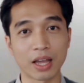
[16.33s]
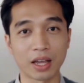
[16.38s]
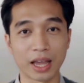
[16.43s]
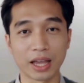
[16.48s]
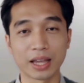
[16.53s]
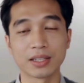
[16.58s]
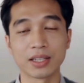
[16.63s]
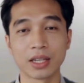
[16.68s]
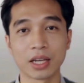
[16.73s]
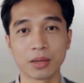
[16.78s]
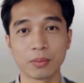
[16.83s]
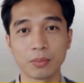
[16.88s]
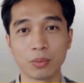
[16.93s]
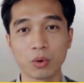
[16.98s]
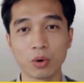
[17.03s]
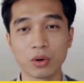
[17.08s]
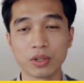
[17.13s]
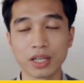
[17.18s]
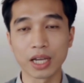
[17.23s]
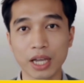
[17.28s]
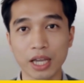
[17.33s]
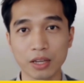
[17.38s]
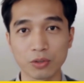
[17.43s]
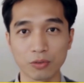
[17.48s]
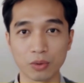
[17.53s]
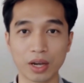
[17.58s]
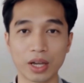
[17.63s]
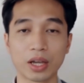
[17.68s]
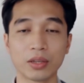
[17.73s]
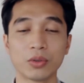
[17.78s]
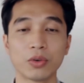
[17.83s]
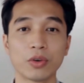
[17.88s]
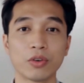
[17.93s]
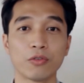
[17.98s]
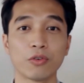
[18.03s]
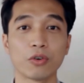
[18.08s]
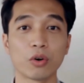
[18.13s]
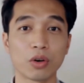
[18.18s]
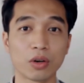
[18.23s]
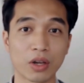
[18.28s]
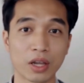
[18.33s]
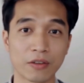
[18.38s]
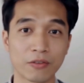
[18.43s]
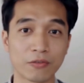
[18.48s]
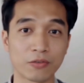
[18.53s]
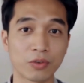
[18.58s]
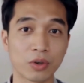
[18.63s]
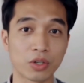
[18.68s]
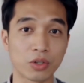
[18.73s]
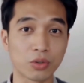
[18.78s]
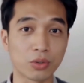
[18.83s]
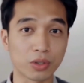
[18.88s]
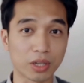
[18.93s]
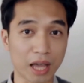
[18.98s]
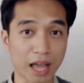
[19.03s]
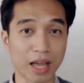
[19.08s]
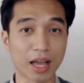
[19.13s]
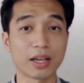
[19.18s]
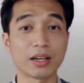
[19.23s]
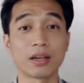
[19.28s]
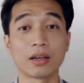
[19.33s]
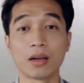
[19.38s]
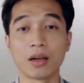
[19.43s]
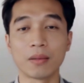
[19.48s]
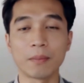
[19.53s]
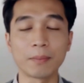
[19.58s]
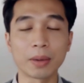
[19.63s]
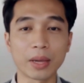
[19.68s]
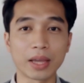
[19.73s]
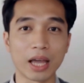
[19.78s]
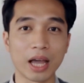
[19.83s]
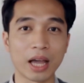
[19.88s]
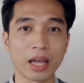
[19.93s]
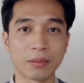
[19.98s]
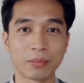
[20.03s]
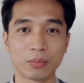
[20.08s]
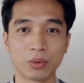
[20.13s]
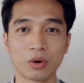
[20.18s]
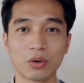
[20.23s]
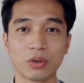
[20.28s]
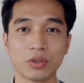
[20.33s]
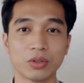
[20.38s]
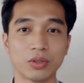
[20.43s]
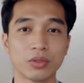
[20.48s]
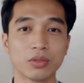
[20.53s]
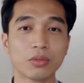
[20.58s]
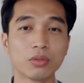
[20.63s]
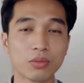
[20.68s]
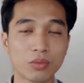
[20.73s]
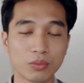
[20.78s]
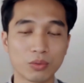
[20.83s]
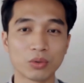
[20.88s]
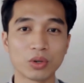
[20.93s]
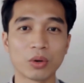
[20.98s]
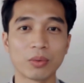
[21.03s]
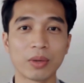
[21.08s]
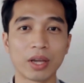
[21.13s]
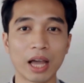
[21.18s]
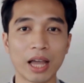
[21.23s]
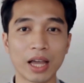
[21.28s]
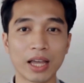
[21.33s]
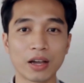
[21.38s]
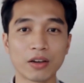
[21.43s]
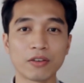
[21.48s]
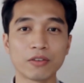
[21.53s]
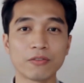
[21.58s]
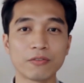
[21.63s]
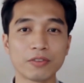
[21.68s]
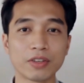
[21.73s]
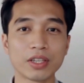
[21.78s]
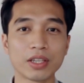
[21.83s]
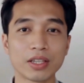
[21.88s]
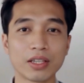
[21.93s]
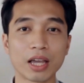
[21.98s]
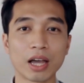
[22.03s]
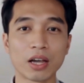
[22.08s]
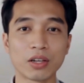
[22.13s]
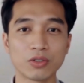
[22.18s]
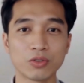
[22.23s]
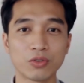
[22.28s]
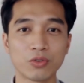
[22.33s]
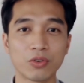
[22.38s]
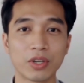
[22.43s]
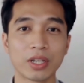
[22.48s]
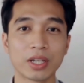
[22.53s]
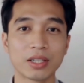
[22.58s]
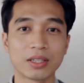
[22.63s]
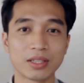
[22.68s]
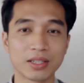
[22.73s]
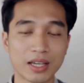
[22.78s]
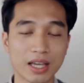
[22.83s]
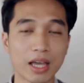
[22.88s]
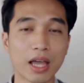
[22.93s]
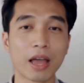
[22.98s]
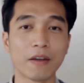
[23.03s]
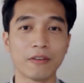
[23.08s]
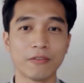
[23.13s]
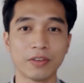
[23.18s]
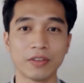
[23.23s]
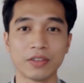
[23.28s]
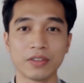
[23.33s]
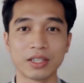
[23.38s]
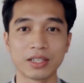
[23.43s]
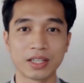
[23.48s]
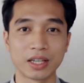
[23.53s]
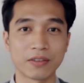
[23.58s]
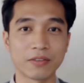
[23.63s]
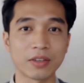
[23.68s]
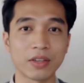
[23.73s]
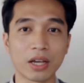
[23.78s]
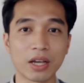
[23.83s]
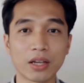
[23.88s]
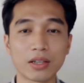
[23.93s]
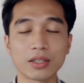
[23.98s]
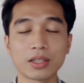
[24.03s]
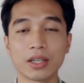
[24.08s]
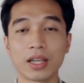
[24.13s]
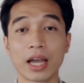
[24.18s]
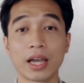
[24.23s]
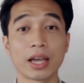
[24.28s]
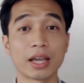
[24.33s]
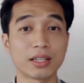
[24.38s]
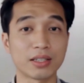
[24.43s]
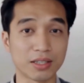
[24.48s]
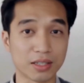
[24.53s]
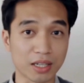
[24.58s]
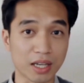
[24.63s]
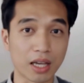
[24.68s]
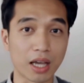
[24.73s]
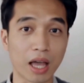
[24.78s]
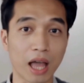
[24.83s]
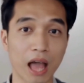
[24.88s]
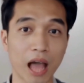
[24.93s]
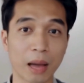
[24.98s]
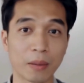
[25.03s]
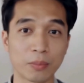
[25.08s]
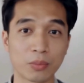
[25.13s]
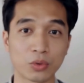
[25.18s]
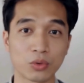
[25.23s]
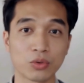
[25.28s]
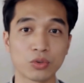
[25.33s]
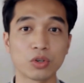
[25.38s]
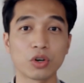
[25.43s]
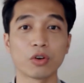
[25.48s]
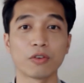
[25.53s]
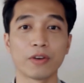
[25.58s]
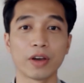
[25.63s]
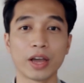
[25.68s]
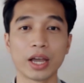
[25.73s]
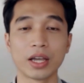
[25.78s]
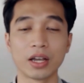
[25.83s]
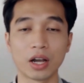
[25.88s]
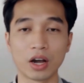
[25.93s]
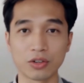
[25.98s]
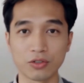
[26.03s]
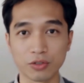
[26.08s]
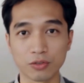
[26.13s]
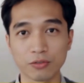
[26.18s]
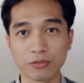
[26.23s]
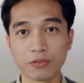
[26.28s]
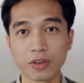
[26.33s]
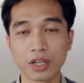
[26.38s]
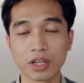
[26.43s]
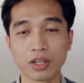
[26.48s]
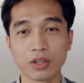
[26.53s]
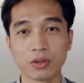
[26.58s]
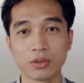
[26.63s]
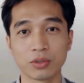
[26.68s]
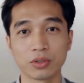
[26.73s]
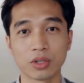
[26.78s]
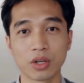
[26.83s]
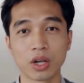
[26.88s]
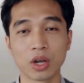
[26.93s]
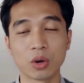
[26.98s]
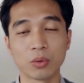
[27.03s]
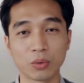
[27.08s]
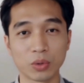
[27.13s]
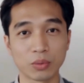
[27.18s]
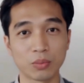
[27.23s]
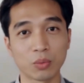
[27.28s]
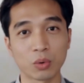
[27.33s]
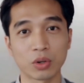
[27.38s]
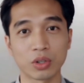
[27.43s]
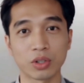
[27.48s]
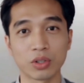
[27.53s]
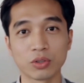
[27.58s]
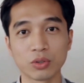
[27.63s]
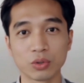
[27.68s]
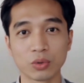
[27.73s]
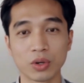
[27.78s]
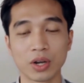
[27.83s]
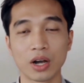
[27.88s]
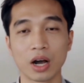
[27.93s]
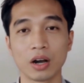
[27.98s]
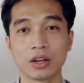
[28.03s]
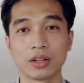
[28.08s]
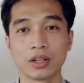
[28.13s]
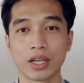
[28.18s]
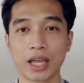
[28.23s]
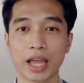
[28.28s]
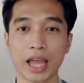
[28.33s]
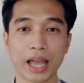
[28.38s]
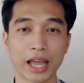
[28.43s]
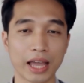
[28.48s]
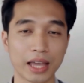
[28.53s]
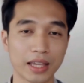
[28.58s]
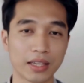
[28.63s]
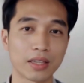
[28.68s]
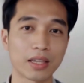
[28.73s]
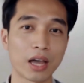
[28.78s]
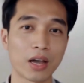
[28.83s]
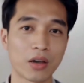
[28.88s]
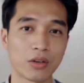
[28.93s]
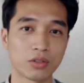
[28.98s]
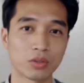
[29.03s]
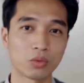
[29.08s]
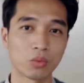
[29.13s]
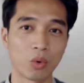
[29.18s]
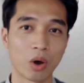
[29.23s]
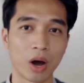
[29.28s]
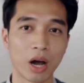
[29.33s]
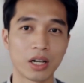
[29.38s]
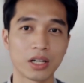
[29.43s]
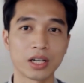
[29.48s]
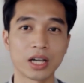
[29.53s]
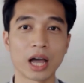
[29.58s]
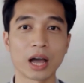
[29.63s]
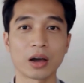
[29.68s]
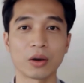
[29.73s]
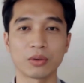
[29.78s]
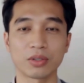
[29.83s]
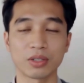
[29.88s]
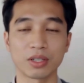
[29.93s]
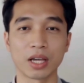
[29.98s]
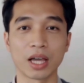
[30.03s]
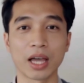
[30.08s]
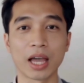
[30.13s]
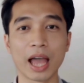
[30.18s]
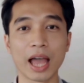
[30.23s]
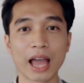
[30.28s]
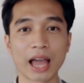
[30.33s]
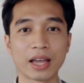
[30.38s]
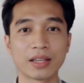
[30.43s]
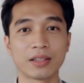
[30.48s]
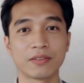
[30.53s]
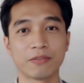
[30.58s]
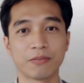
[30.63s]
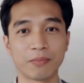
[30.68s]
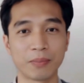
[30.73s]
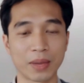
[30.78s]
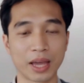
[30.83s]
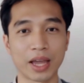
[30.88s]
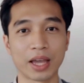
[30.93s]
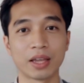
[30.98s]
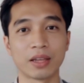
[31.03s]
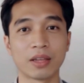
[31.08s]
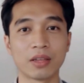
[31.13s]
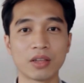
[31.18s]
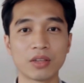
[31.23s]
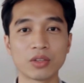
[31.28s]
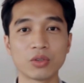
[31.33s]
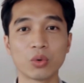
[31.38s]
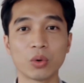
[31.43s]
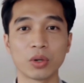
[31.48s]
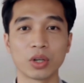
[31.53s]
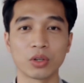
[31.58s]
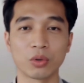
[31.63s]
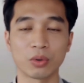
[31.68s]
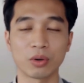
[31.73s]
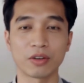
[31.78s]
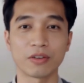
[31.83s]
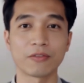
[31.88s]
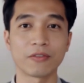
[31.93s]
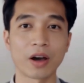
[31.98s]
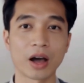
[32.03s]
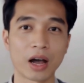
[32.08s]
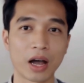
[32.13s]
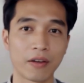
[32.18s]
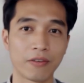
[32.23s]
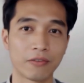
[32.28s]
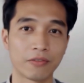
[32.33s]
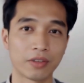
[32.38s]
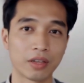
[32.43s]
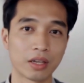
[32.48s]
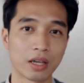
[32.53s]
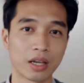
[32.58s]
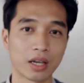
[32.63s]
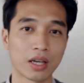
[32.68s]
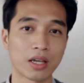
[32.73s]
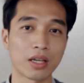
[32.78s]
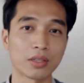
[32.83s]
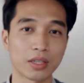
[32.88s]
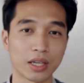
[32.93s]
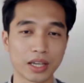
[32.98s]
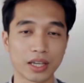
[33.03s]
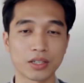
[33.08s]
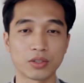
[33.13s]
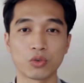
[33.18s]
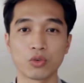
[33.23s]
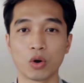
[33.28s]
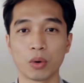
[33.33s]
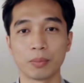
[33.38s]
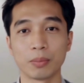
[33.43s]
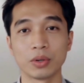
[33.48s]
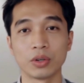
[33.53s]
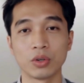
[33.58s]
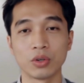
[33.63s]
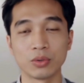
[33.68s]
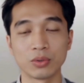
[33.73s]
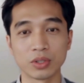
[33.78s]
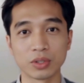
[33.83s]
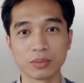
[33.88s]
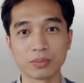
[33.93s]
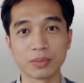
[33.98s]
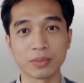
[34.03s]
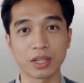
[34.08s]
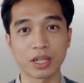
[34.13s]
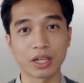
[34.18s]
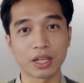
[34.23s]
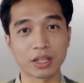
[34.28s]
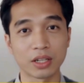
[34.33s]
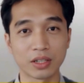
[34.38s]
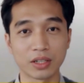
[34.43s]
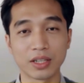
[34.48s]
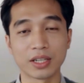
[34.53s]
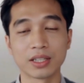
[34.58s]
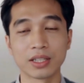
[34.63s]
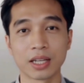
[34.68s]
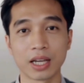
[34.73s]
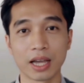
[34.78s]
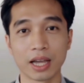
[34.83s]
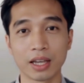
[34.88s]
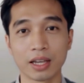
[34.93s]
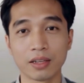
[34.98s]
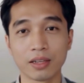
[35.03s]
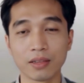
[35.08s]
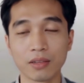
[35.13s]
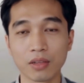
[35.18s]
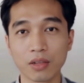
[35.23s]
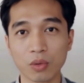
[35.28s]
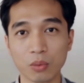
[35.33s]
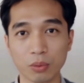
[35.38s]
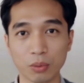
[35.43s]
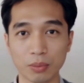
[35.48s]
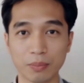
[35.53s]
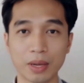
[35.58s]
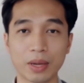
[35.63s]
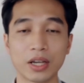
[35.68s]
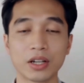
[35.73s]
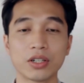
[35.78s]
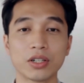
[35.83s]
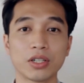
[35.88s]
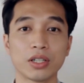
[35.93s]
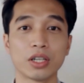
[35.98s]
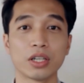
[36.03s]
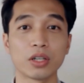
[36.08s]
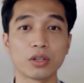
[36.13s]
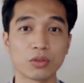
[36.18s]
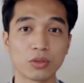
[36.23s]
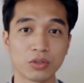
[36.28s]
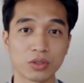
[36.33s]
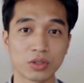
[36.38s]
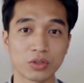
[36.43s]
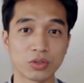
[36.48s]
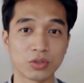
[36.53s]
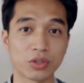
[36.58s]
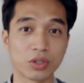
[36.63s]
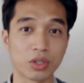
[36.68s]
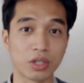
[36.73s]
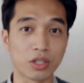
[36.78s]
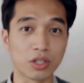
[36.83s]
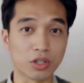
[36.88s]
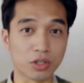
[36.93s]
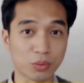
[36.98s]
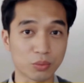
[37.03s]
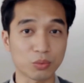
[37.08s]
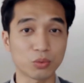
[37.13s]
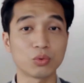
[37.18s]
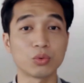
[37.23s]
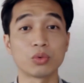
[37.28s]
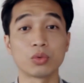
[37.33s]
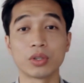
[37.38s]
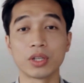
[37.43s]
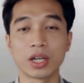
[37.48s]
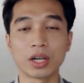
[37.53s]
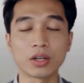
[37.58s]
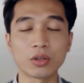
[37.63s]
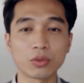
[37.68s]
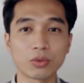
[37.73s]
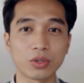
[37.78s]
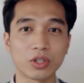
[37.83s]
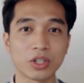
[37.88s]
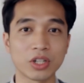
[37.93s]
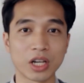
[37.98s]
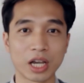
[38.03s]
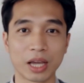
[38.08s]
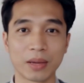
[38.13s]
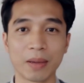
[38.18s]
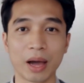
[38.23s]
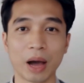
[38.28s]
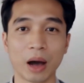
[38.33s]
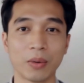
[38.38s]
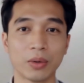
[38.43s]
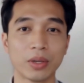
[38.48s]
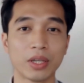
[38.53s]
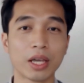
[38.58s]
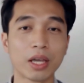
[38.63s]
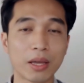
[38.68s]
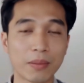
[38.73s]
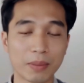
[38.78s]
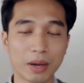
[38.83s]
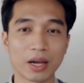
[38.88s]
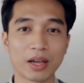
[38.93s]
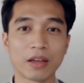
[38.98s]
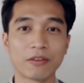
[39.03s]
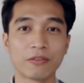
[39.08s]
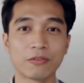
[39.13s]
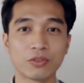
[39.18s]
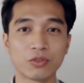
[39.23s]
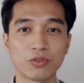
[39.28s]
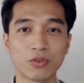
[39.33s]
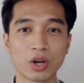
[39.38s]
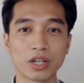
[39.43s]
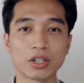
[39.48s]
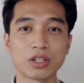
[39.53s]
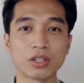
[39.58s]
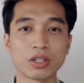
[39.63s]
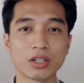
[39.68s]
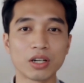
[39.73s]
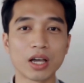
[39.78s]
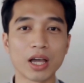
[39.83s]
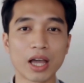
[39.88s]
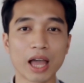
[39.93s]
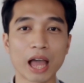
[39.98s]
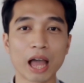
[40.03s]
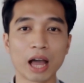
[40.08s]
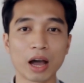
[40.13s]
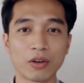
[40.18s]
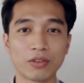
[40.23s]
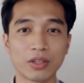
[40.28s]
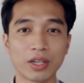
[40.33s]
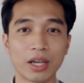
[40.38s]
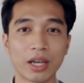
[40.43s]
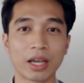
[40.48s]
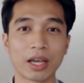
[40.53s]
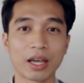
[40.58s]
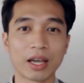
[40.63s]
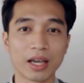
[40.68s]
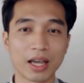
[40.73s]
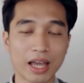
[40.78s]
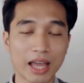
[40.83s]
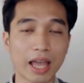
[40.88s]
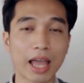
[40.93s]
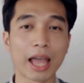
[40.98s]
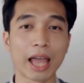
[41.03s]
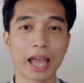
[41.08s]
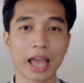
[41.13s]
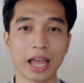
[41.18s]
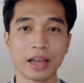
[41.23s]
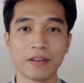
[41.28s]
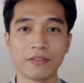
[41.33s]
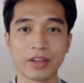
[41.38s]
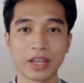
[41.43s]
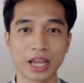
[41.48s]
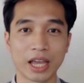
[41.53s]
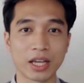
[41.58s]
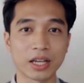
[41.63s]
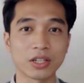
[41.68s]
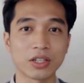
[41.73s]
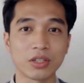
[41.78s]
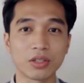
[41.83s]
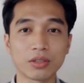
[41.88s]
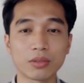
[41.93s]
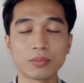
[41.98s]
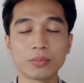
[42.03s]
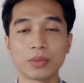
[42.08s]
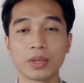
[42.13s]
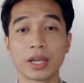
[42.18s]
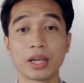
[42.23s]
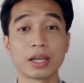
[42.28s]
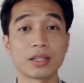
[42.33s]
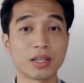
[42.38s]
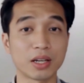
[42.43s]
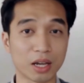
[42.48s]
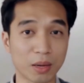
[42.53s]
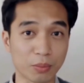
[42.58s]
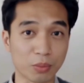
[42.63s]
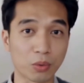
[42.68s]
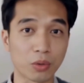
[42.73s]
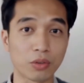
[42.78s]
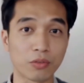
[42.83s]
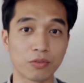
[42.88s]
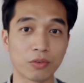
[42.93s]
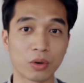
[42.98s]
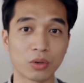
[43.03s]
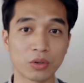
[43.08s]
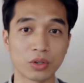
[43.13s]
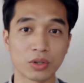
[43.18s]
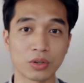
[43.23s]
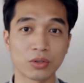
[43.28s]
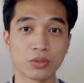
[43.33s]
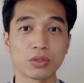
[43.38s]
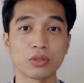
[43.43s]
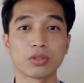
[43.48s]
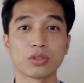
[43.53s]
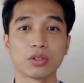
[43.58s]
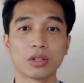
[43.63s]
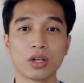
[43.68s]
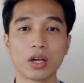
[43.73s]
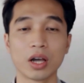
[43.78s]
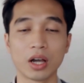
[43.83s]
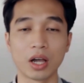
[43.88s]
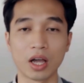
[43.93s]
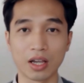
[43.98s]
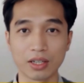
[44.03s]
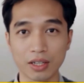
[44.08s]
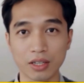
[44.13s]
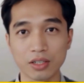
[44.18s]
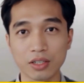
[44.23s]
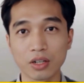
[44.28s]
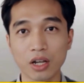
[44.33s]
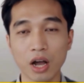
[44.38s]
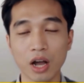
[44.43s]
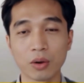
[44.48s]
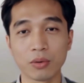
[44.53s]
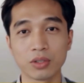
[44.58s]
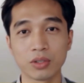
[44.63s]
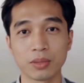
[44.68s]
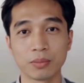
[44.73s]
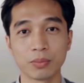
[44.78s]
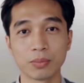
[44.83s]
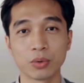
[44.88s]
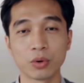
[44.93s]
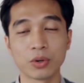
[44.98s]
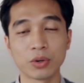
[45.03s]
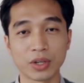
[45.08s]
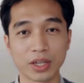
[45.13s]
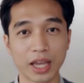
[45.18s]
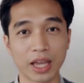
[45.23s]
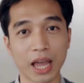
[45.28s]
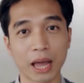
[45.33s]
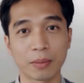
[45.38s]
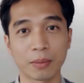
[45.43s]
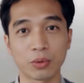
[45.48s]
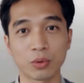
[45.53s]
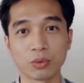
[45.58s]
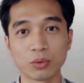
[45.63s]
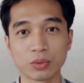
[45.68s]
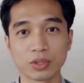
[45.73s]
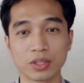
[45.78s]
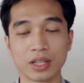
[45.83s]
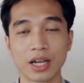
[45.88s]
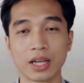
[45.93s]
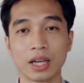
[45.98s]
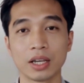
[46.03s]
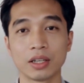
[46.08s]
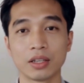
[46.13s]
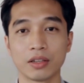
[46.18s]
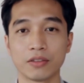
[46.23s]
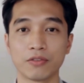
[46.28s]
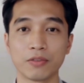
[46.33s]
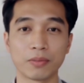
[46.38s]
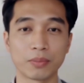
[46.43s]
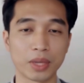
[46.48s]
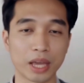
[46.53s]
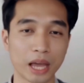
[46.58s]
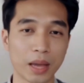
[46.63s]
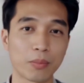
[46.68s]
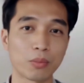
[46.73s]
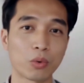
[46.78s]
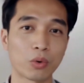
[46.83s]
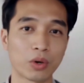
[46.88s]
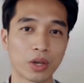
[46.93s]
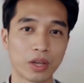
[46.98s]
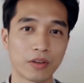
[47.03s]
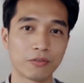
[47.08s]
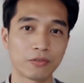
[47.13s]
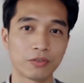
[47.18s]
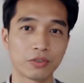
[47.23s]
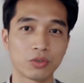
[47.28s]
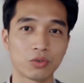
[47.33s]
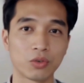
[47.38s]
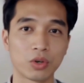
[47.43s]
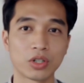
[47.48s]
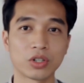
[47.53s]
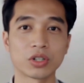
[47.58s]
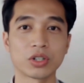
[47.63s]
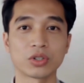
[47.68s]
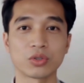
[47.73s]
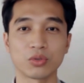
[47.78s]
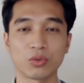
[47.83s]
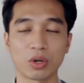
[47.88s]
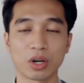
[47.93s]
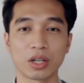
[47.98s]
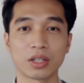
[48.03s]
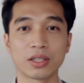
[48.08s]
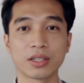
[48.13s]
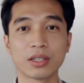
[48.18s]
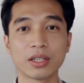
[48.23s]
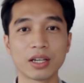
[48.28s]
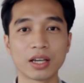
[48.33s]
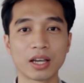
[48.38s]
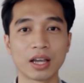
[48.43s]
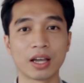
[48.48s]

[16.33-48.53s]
As Singapore's 8th-ranked 24 influential Tiger by Tiger Brokers, with over 950,000 reads and 57,000 likes, I've produced over 800 videos with more than 380,000 watch hours as of May 2025. Today's corporate news is particularly exciting, with major deals and strategic moves that could reshape how we think about infrastructure, healthcare, and aviation plays in our portfolios. Let's start with some brilliant capital recycling from Keppel Infrastructure Trust.